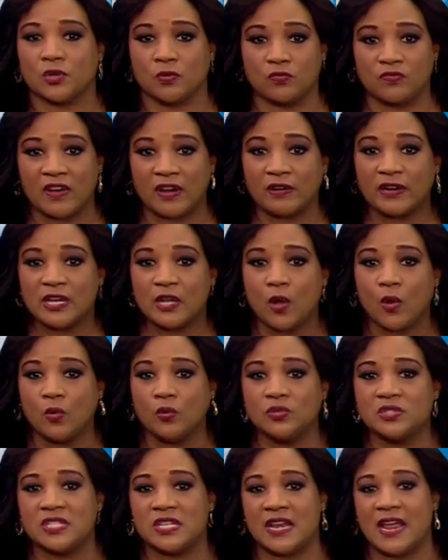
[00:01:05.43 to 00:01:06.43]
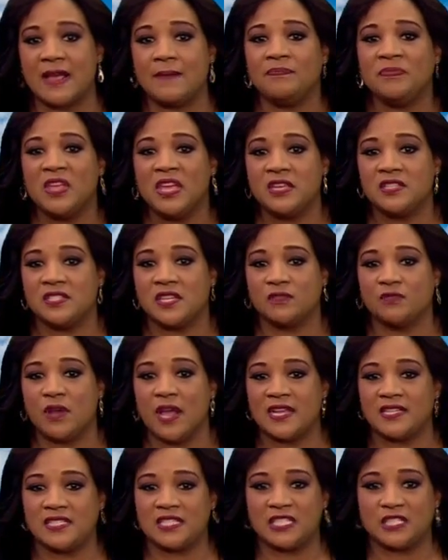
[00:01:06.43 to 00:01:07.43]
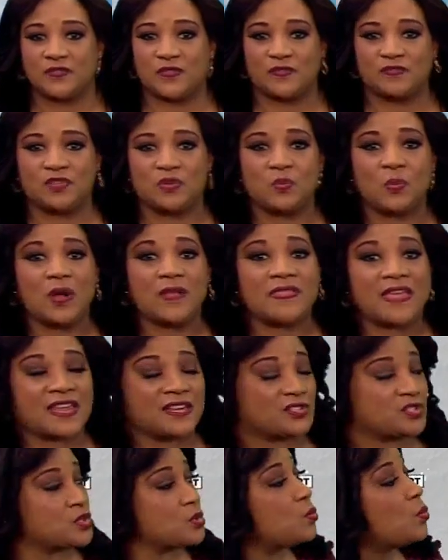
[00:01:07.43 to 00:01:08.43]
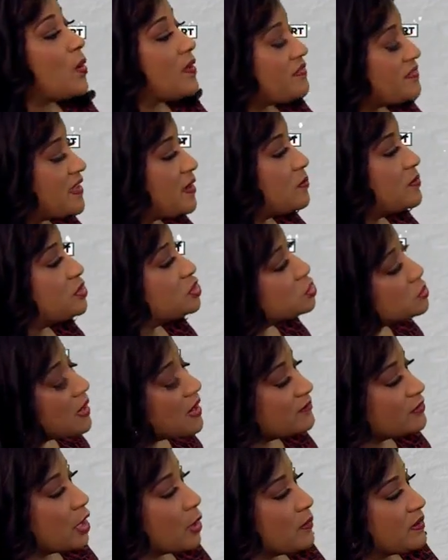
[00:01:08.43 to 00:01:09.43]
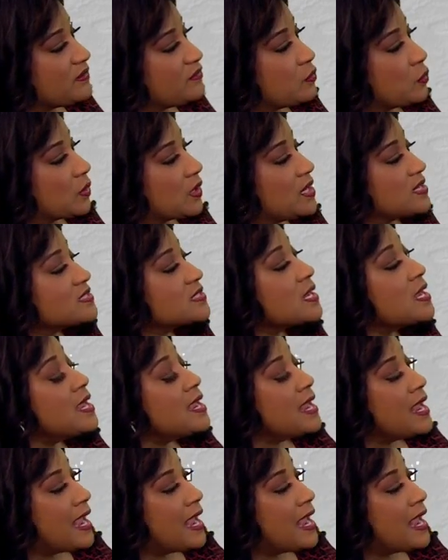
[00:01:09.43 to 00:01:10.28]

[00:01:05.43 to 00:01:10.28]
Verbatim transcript: So very cold today. Sunrise 651, that is the one thing we do have going for us.